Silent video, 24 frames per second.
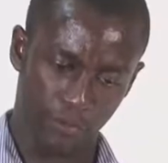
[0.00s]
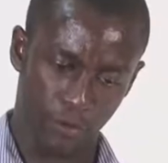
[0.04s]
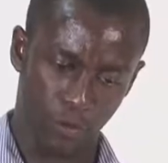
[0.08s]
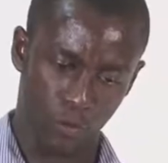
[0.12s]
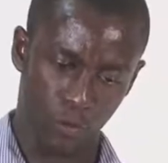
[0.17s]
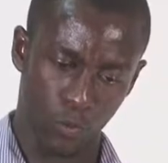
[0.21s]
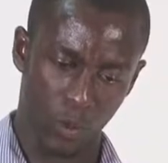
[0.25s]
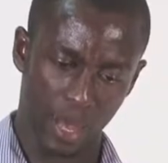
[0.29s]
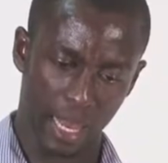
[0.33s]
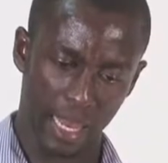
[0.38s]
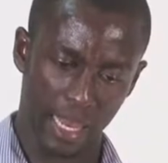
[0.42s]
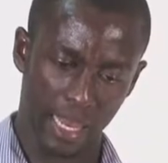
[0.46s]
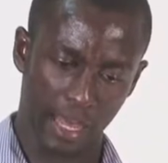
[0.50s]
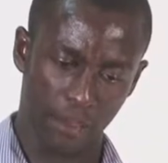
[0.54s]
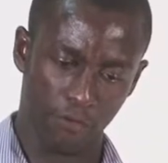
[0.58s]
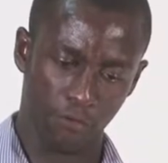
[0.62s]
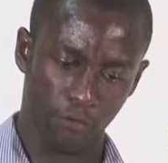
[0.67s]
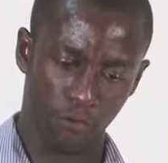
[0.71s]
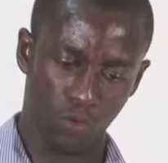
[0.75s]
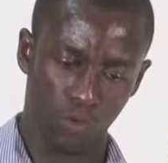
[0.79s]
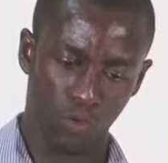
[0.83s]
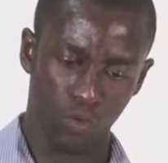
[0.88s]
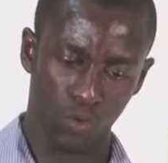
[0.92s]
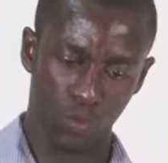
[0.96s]
from one
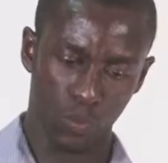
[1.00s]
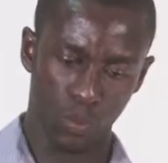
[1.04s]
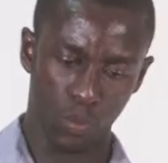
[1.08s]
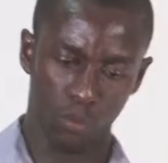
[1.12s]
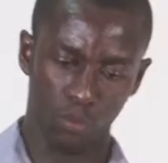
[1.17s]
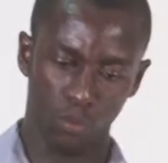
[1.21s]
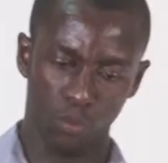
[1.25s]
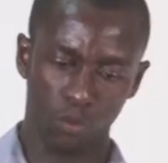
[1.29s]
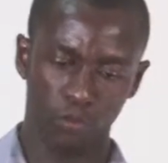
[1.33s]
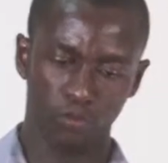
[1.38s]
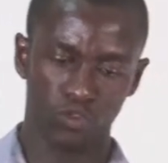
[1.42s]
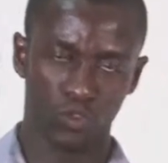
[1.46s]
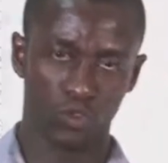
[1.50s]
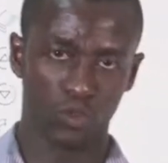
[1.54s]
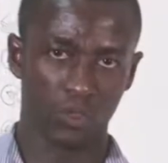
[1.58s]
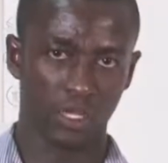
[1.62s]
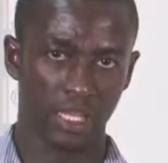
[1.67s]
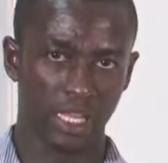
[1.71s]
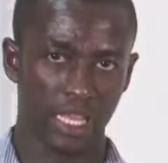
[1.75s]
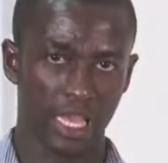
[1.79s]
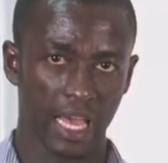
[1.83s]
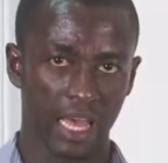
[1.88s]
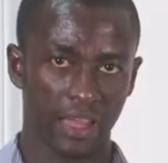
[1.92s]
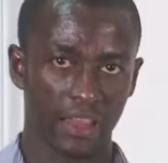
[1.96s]
level, we move to
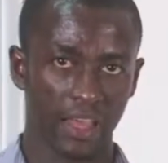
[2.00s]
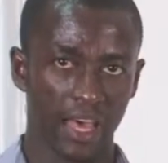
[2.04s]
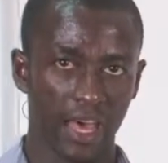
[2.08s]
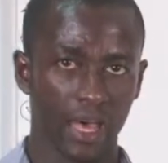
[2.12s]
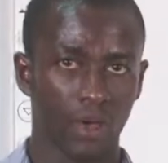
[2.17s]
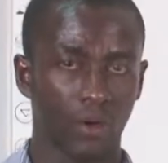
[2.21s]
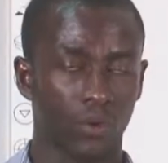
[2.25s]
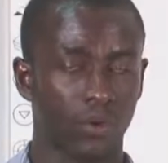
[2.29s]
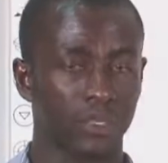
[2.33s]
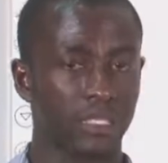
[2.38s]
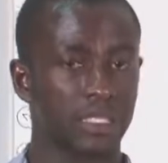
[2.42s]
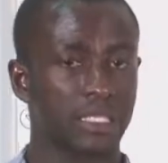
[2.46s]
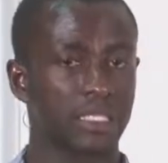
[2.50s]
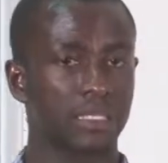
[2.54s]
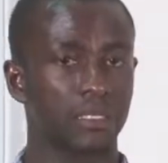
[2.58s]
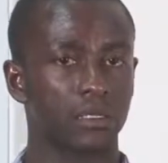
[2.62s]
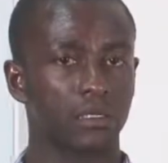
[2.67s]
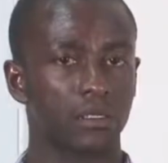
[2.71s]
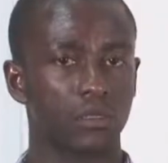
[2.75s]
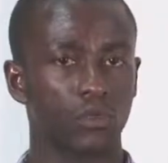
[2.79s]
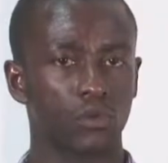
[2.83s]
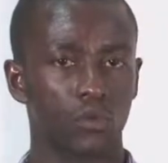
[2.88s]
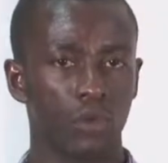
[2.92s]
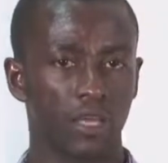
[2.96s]
the other
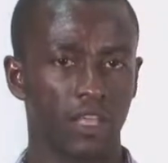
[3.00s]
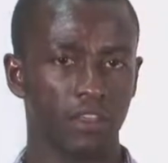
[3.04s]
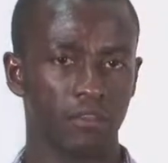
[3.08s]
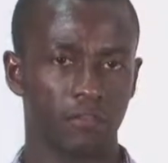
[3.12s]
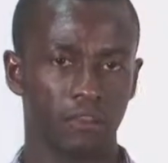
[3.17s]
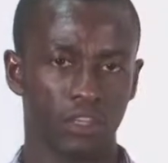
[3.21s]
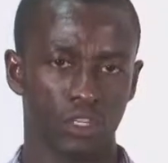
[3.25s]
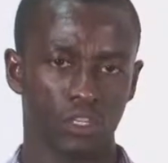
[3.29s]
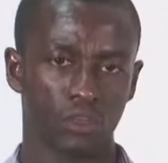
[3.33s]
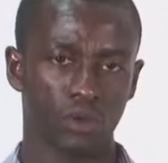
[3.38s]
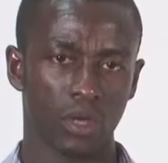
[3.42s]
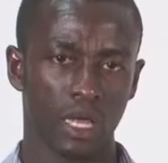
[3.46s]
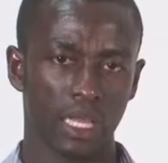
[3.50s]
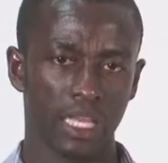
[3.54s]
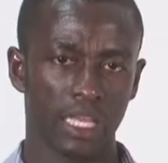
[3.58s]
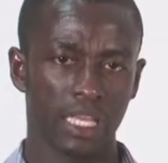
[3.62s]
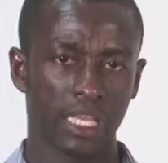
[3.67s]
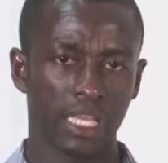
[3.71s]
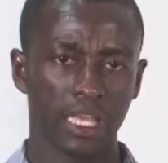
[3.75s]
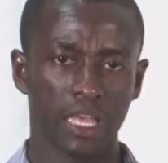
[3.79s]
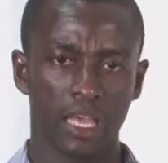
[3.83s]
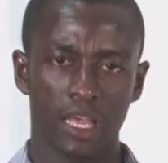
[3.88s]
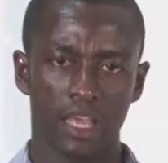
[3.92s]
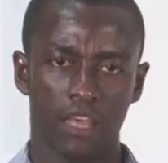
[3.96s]
until we
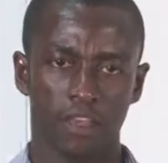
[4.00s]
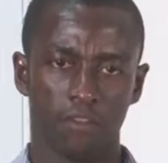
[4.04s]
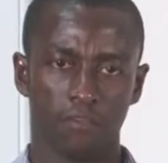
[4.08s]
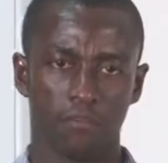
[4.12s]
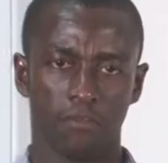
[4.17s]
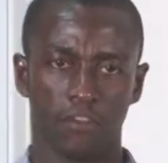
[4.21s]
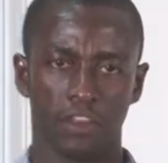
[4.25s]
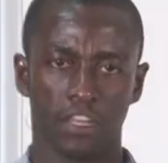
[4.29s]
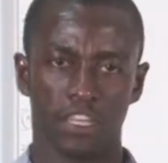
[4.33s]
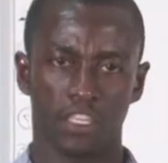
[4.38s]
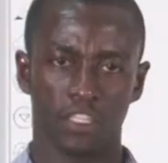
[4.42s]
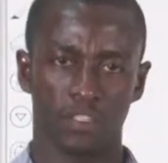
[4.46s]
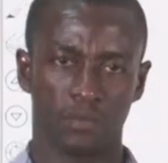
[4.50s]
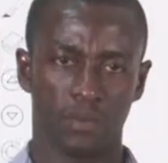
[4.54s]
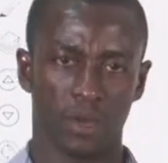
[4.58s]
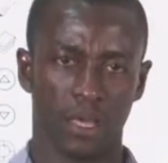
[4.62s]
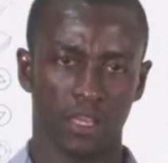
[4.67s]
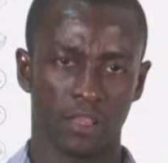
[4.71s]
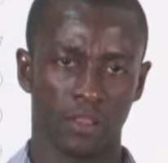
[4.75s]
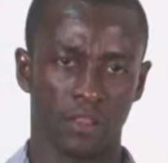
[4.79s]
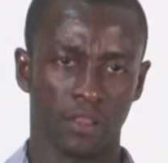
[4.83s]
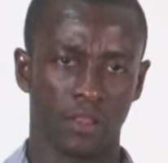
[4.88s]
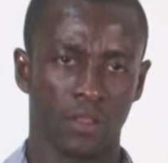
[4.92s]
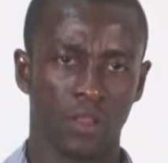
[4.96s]
eventually finish
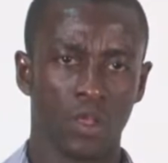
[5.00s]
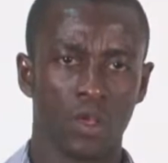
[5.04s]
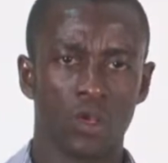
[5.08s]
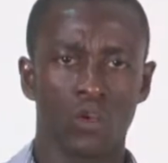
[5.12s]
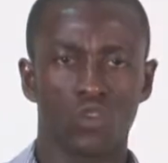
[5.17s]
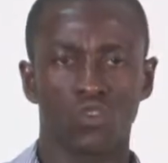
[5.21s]
bathing.